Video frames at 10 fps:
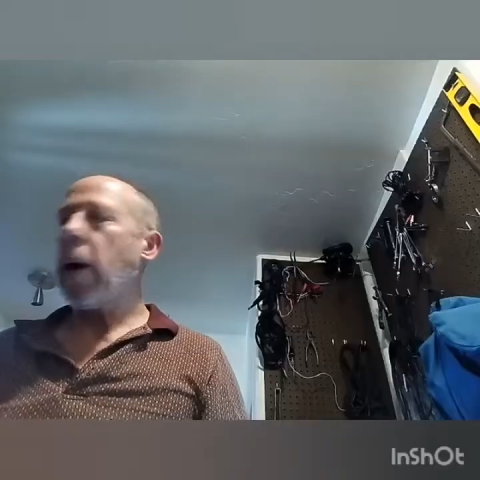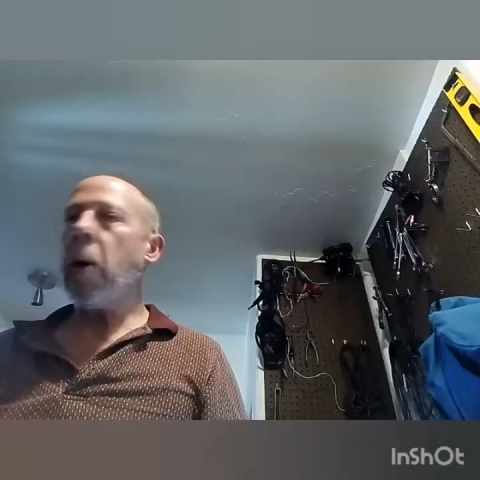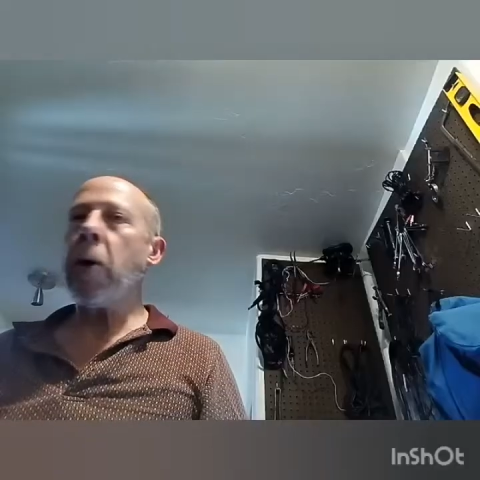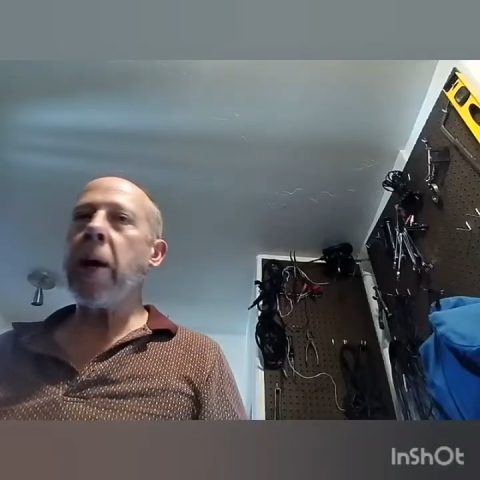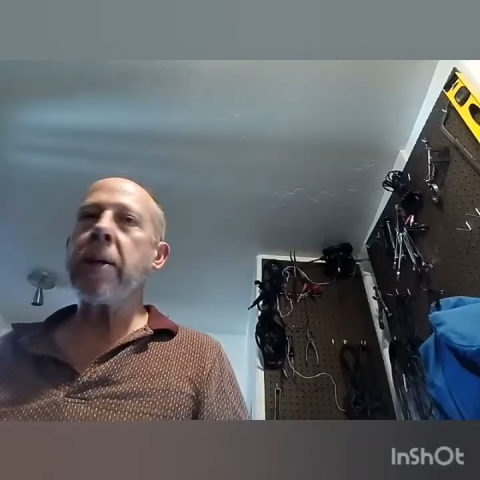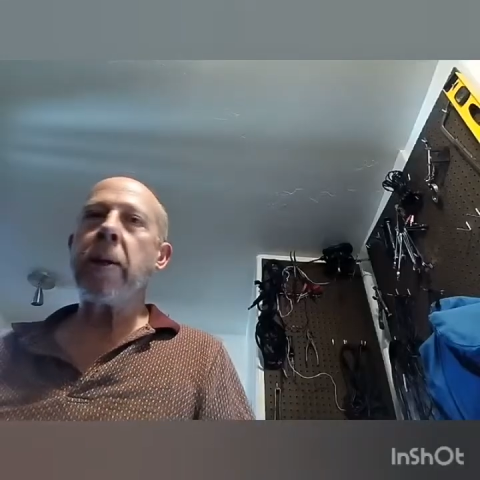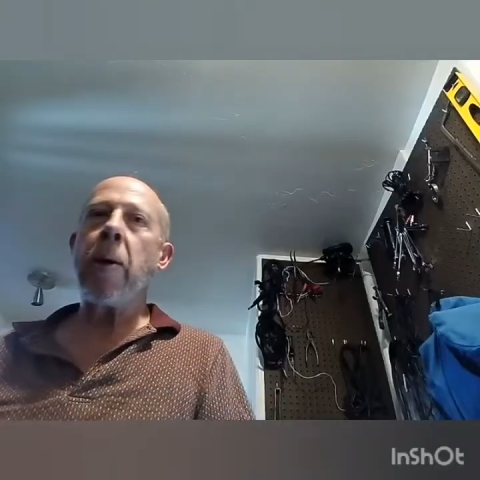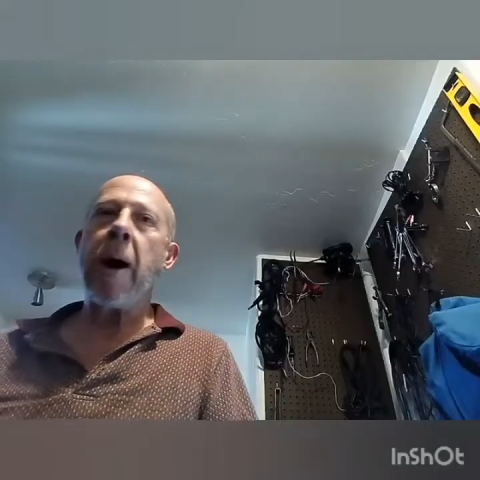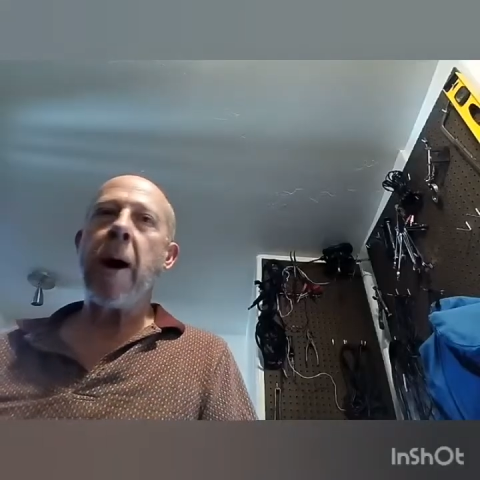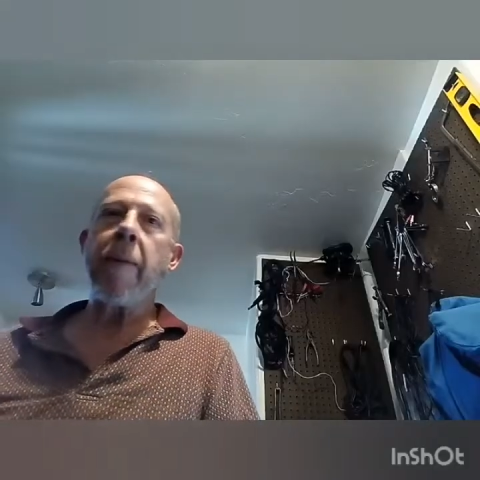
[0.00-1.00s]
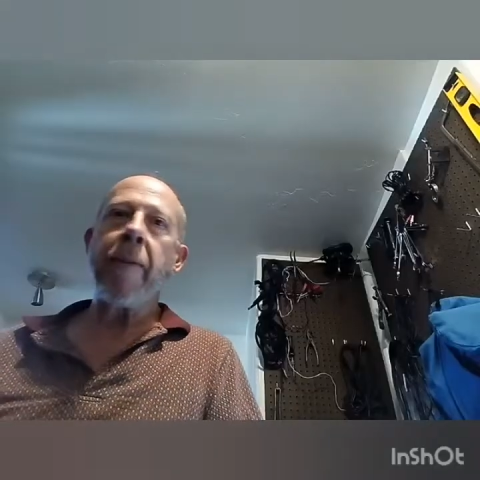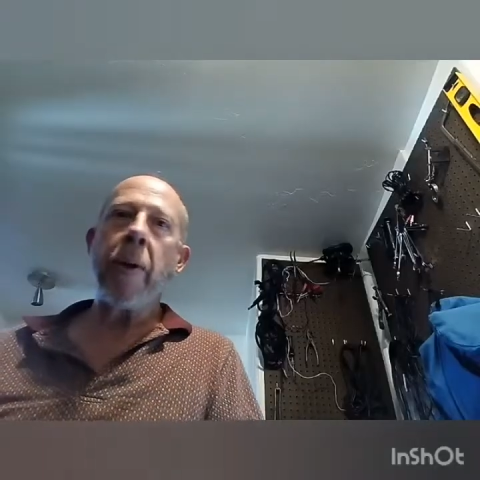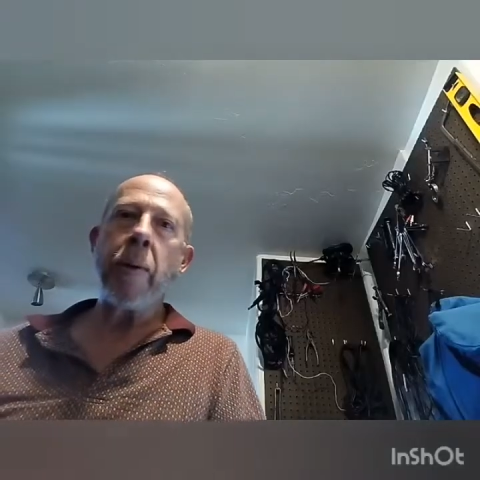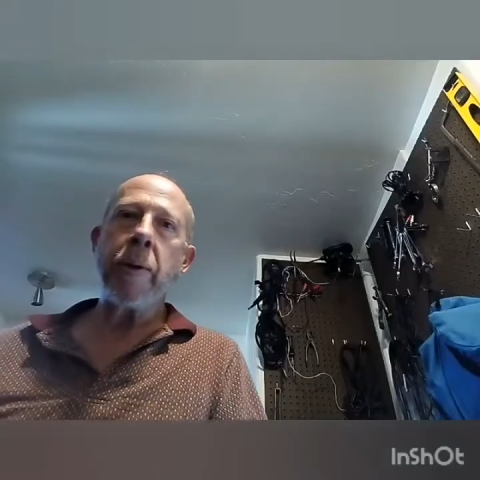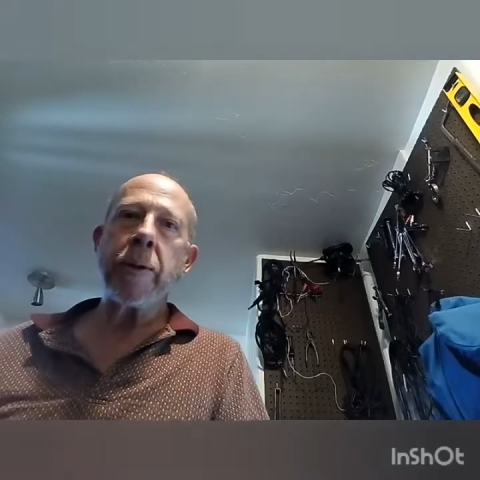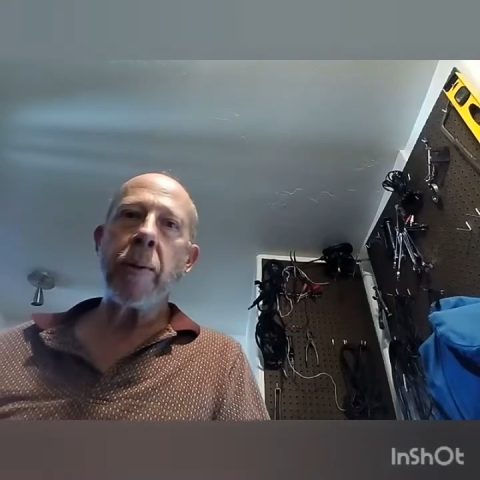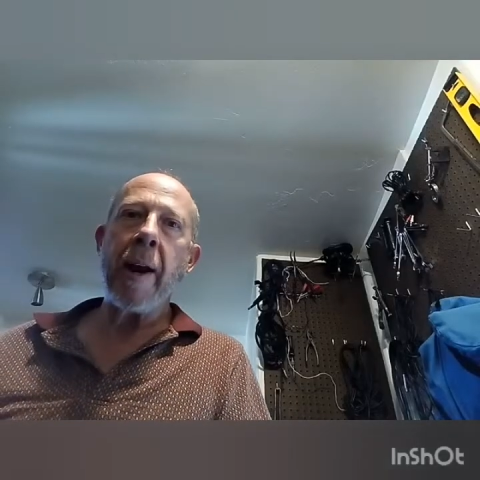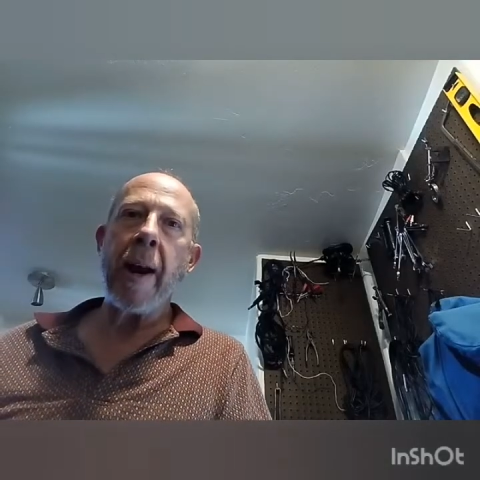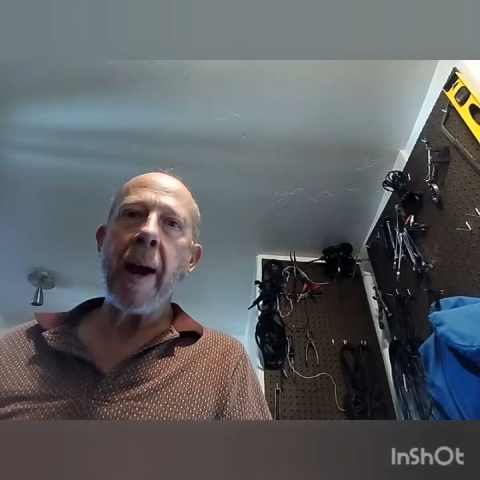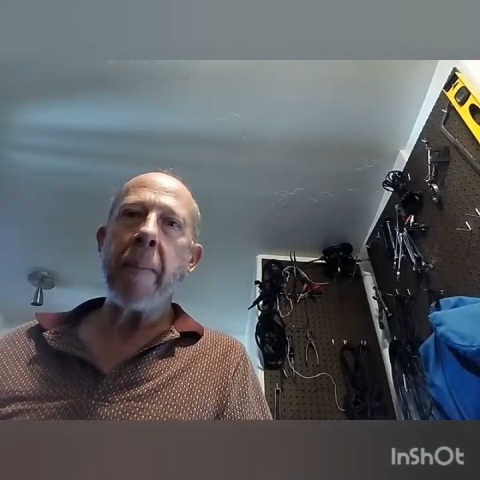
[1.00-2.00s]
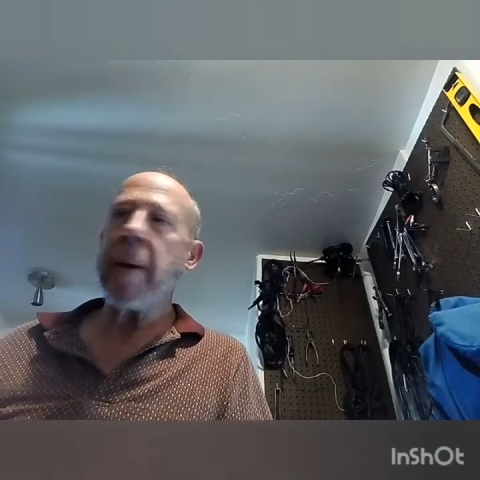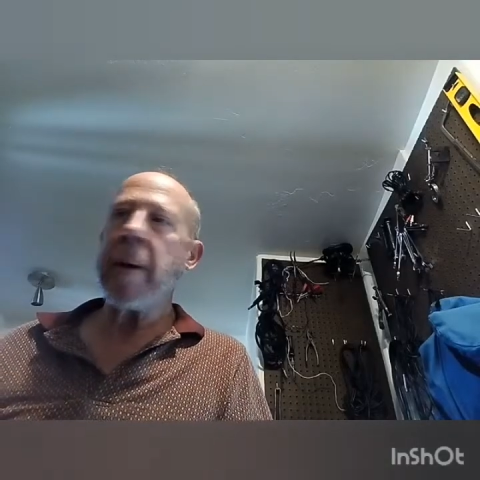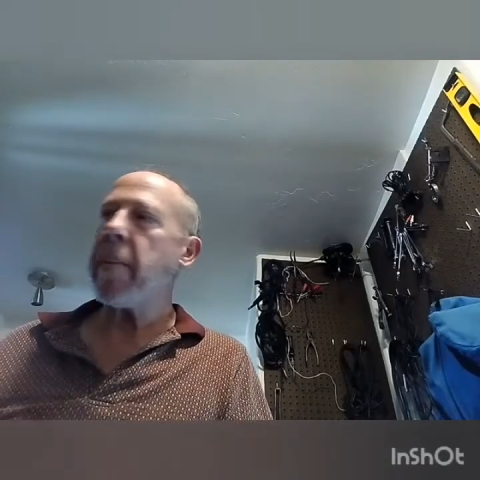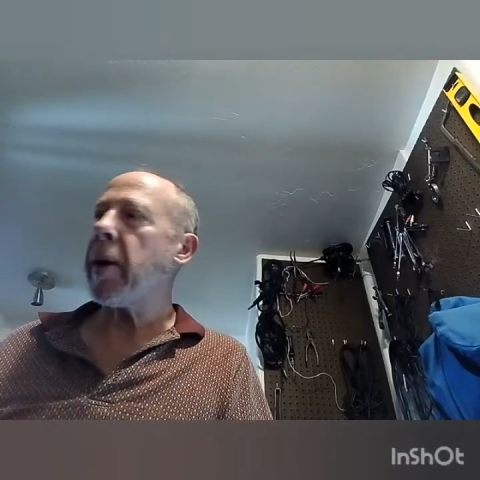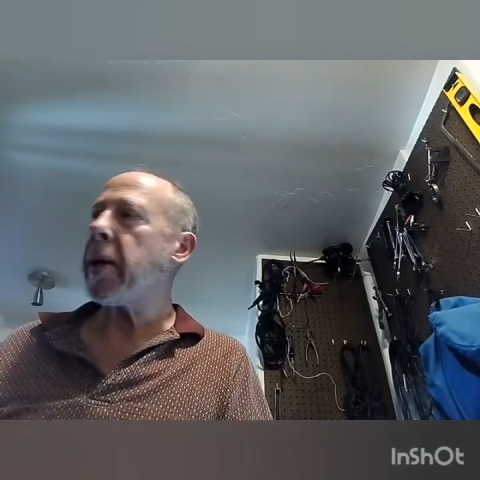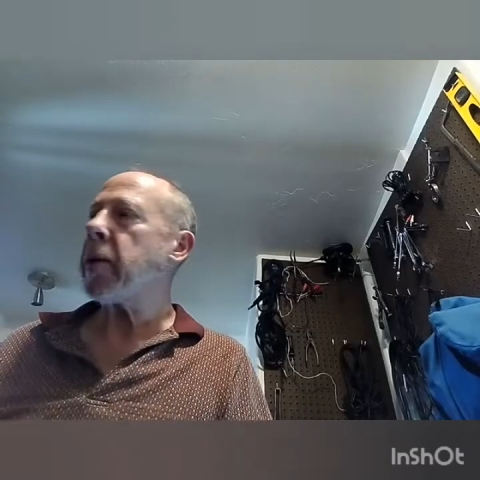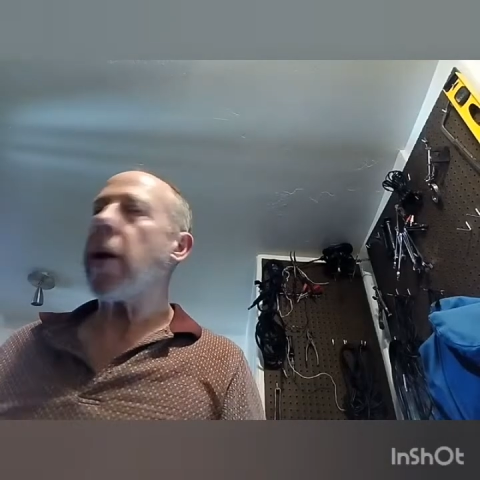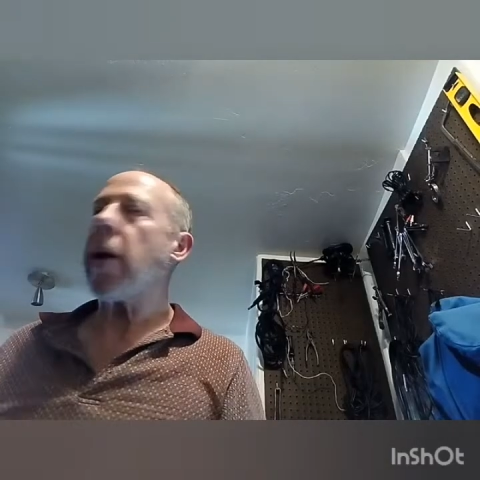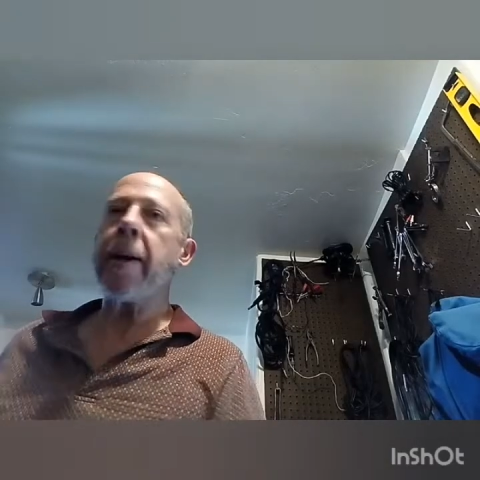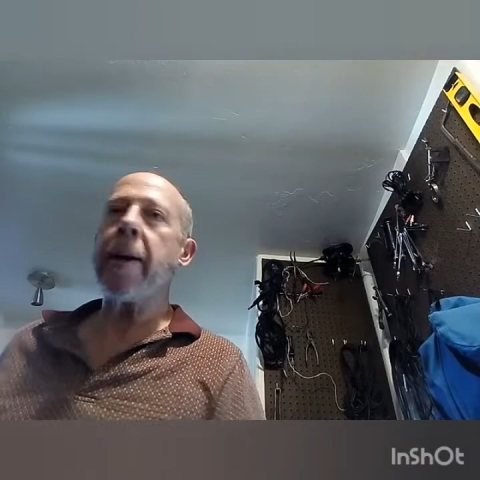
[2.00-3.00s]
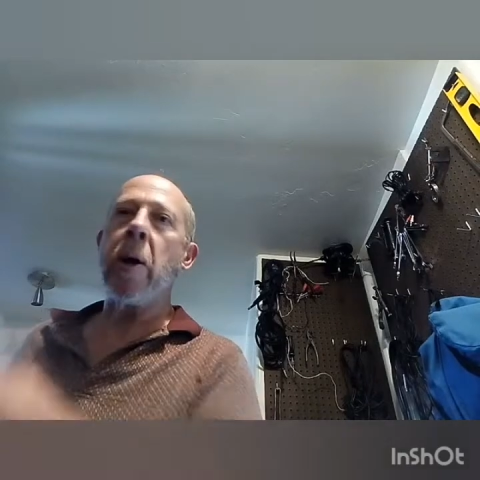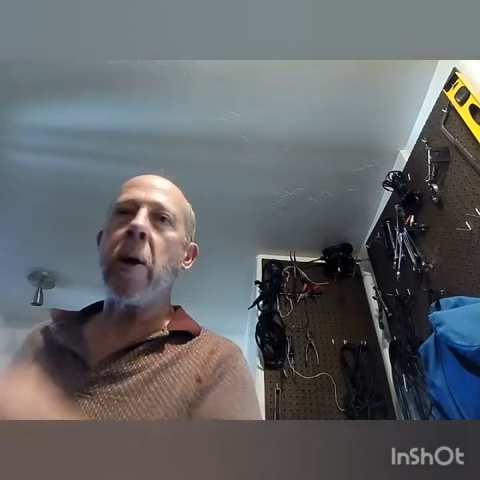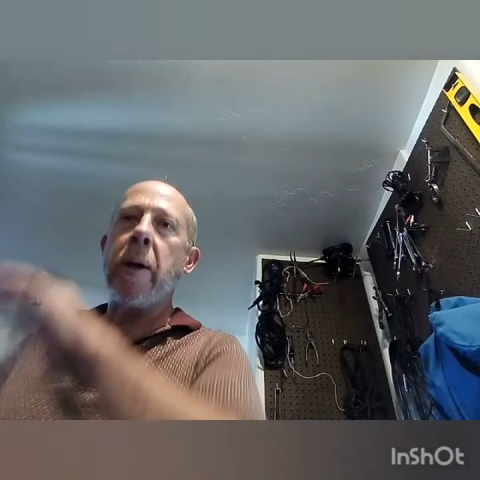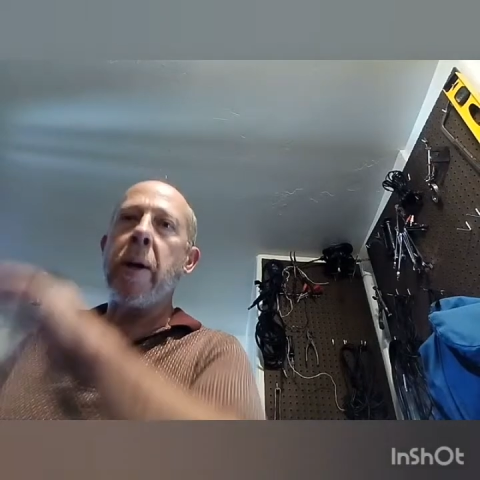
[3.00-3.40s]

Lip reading: Okay, so my phone just ran out of memory, so I had to go